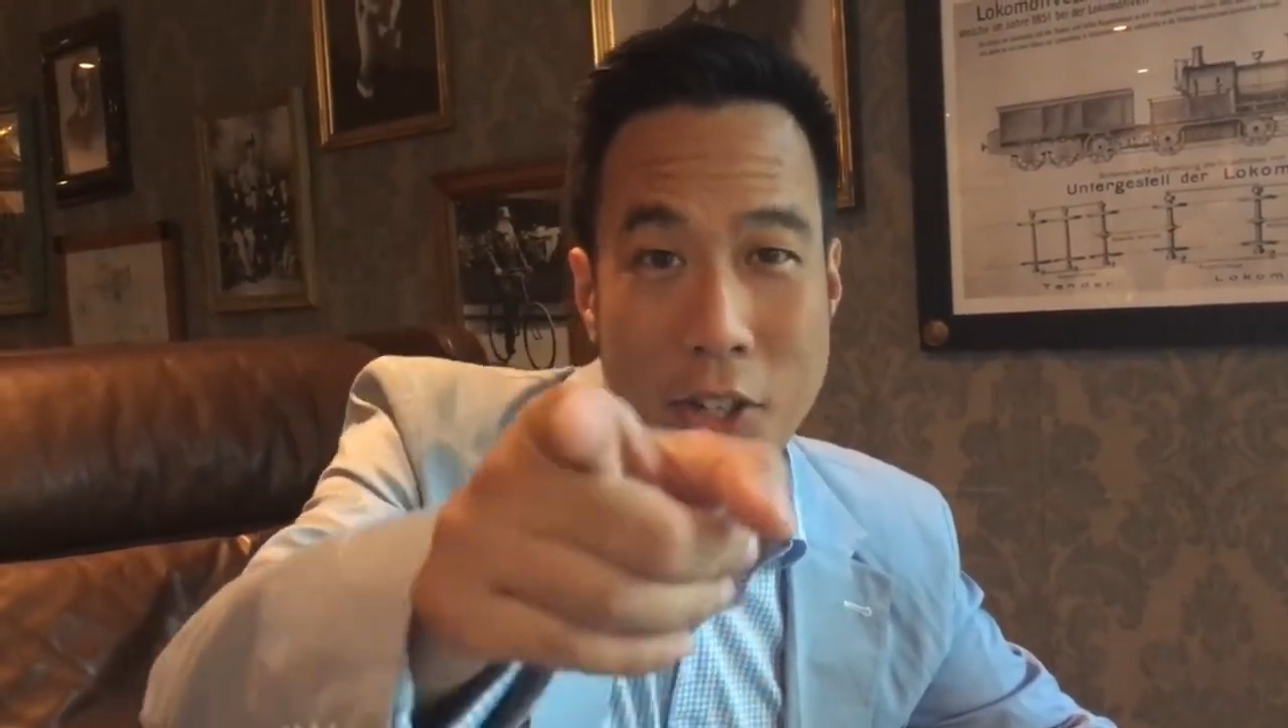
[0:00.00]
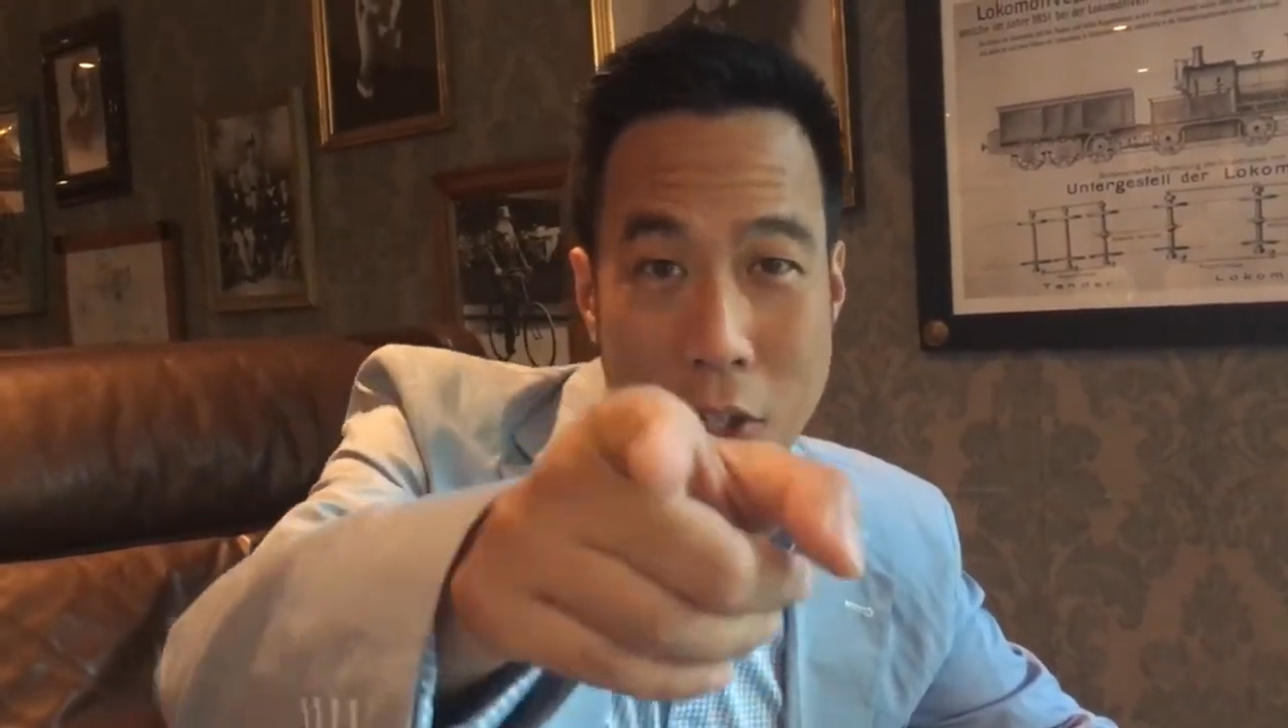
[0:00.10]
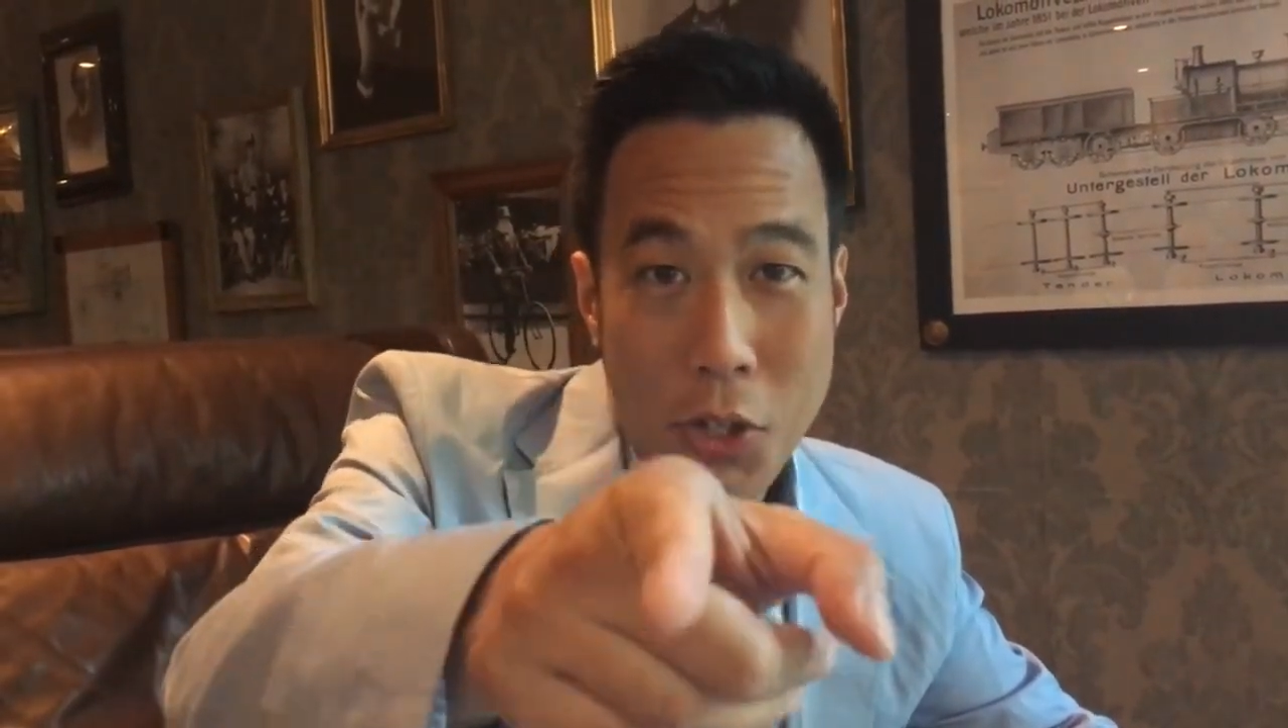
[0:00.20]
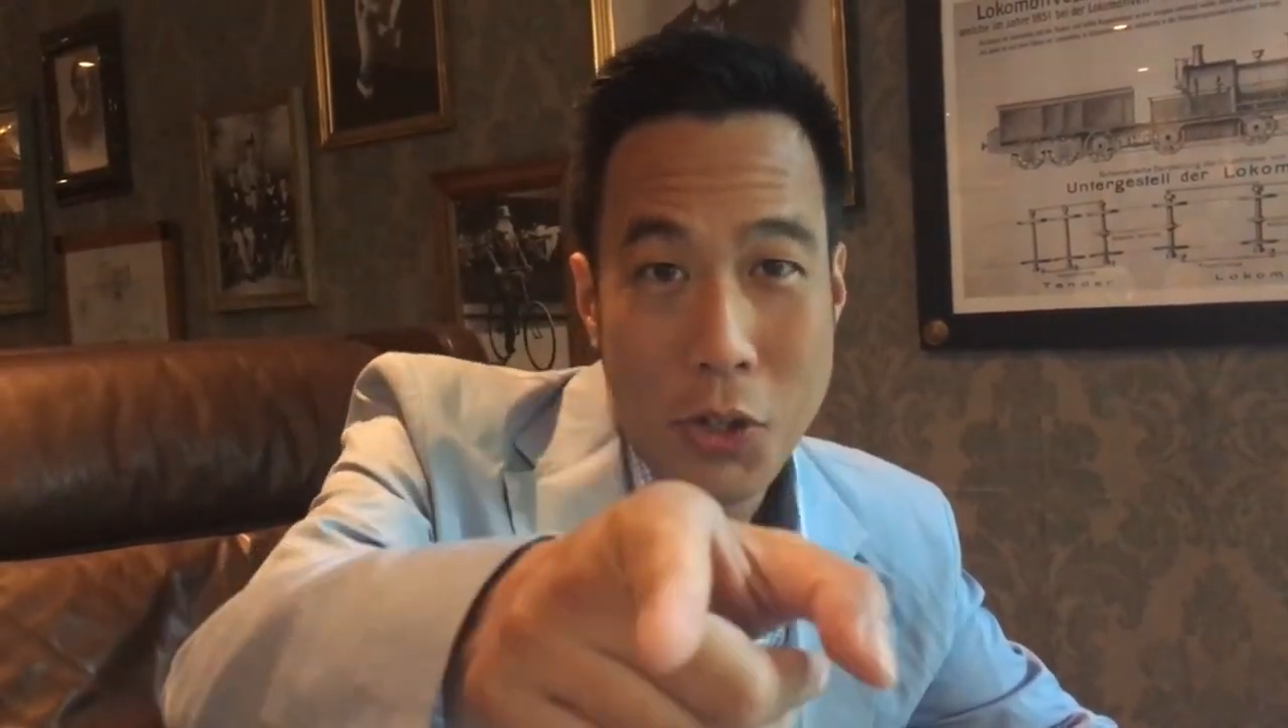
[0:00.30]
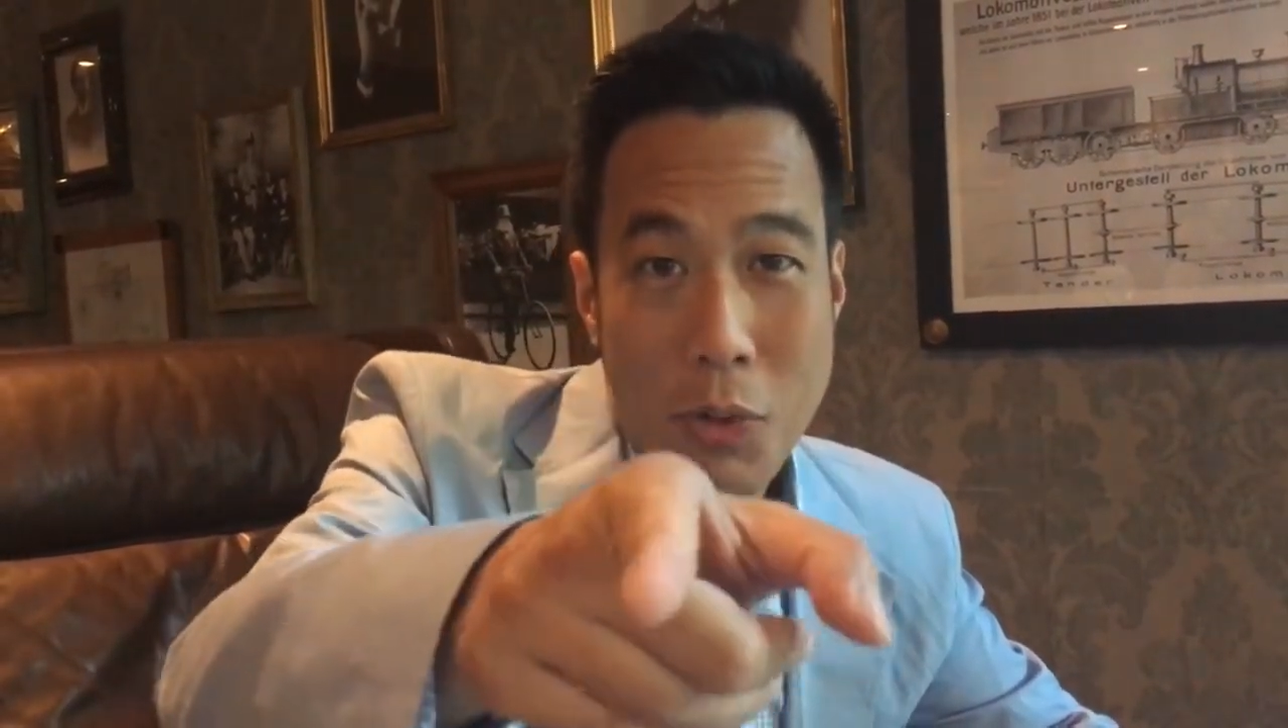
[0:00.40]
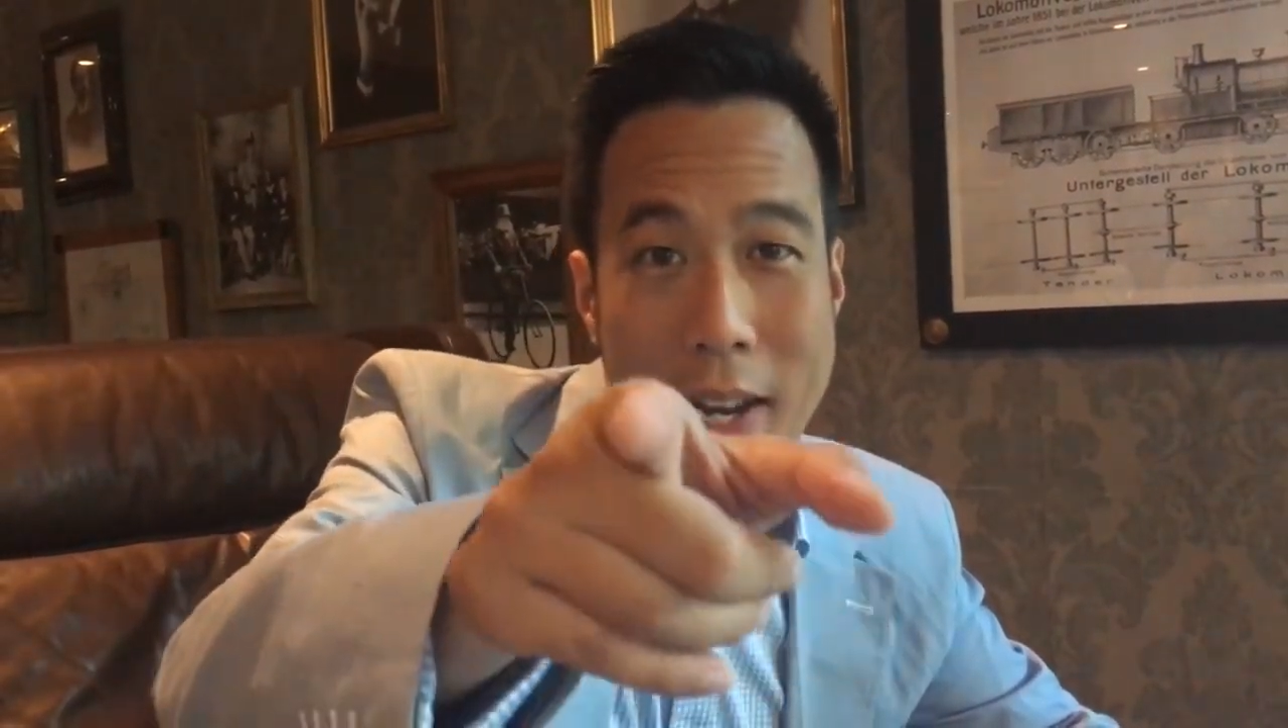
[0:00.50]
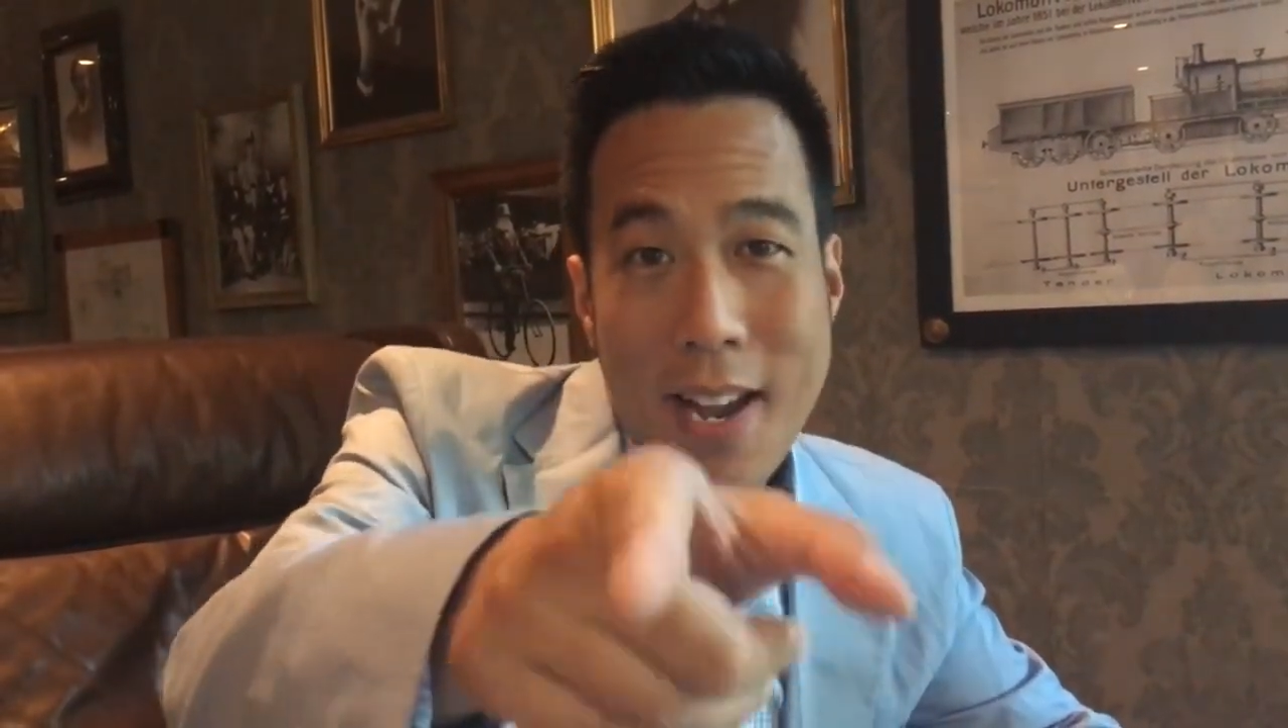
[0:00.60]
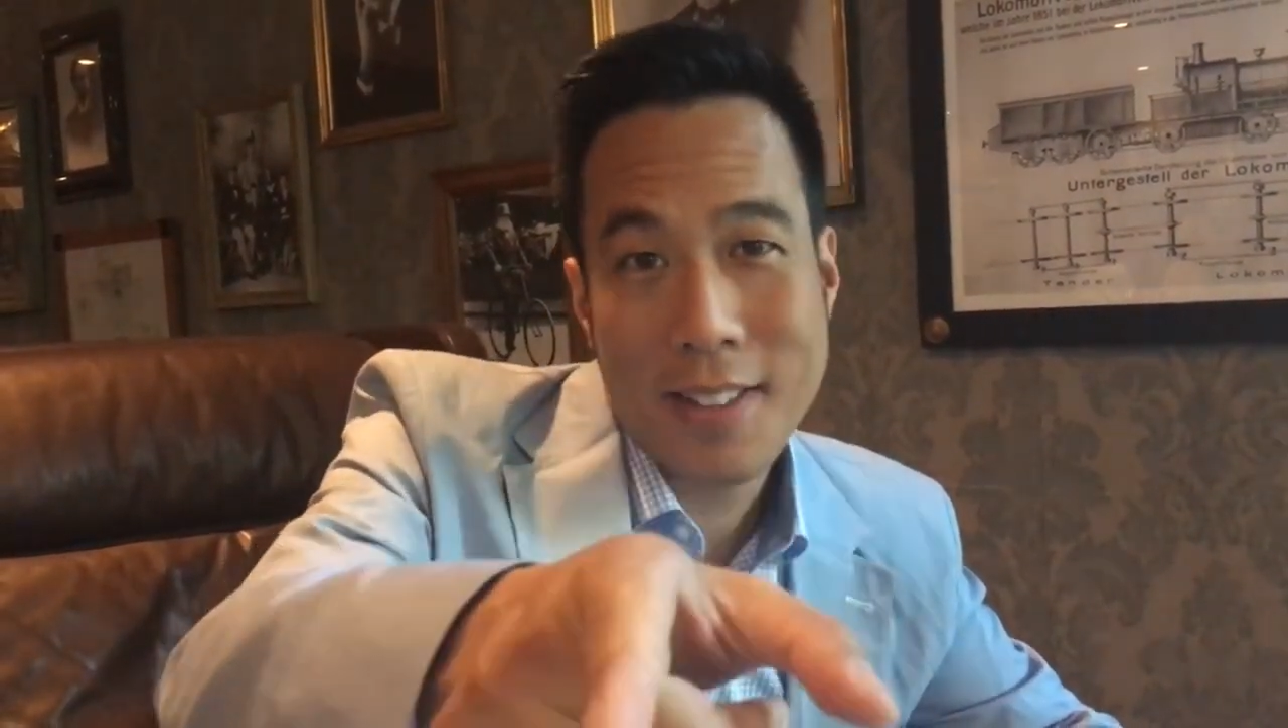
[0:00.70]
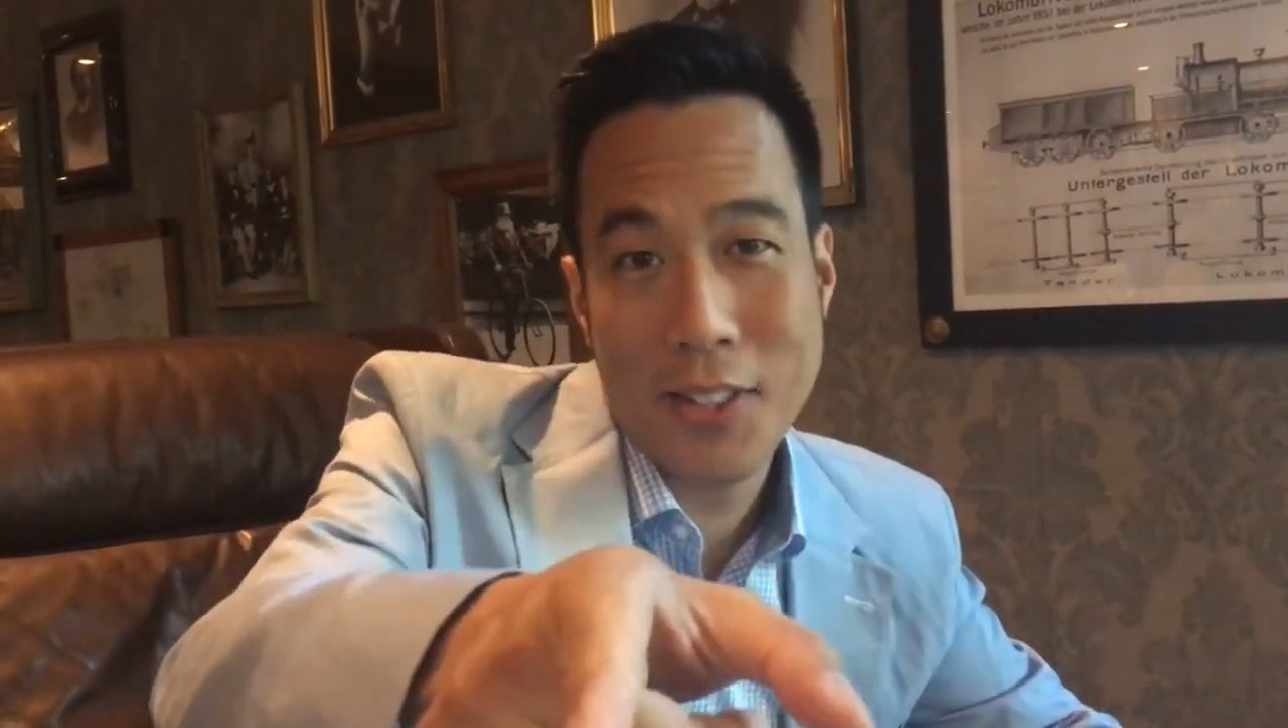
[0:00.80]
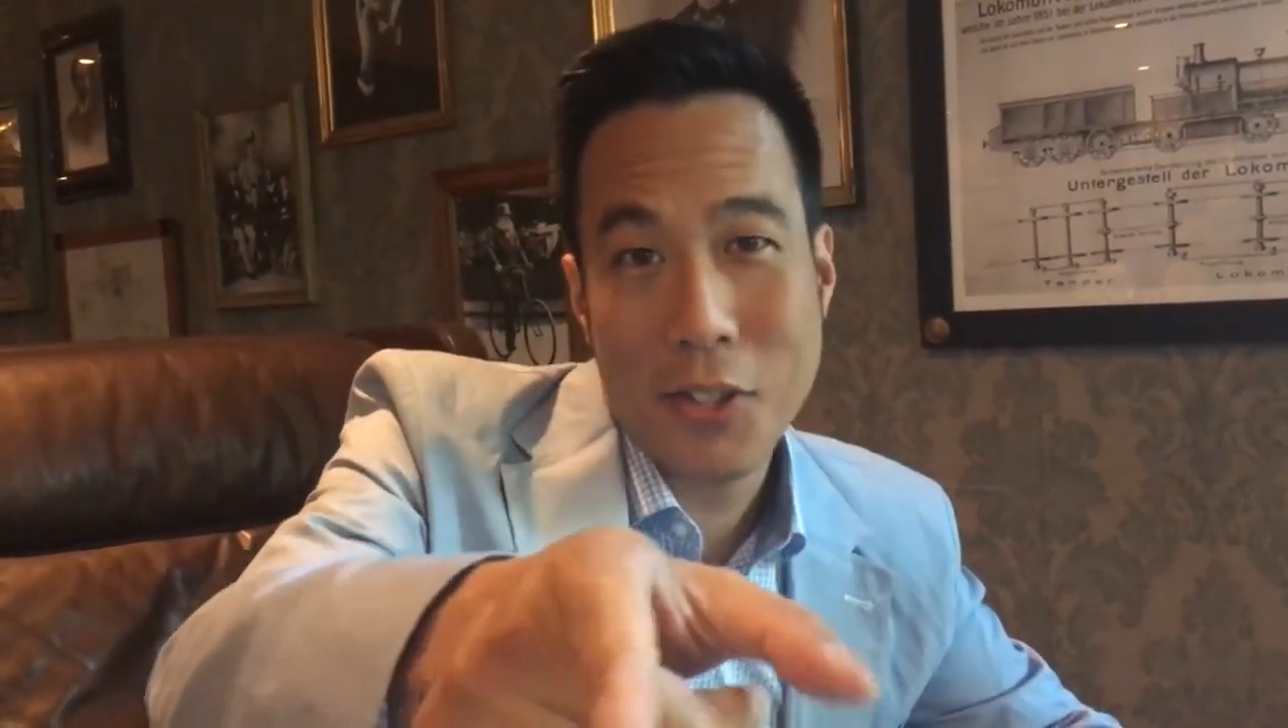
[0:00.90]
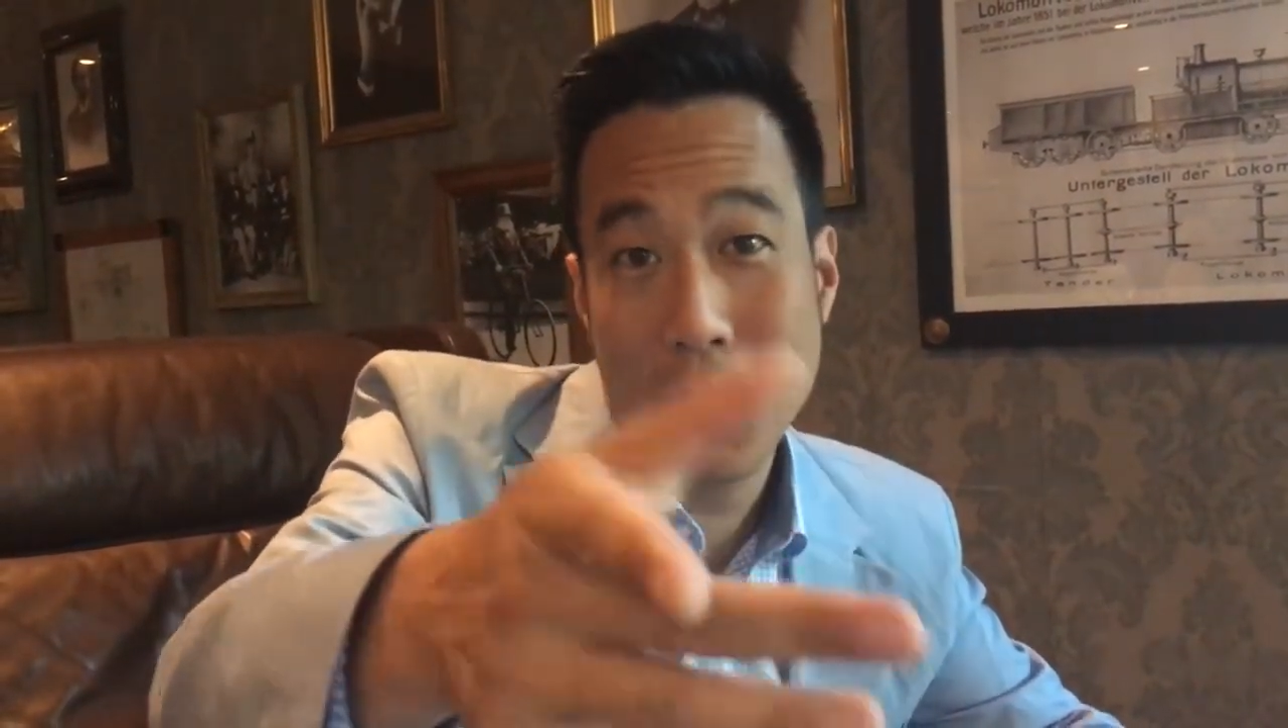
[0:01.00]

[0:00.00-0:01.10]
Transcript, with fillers: to you reacting